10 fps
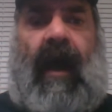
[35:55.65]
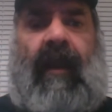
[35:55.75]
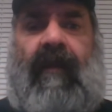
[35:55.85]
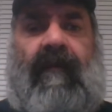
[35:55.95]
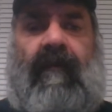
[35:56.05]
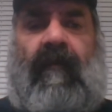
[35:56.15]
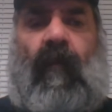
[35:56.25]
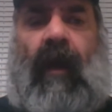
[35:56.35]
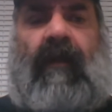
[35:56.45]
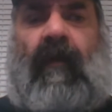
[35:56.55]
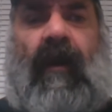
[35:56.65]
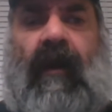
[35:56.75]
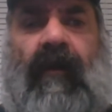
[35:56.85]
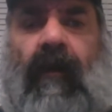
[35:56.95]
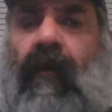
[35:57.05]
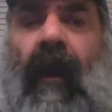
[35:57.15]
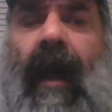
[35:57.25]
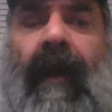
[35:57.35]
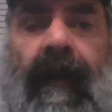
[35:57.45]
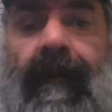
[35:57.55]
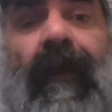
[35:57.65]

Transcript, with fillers: I didn't want to work at the gulag.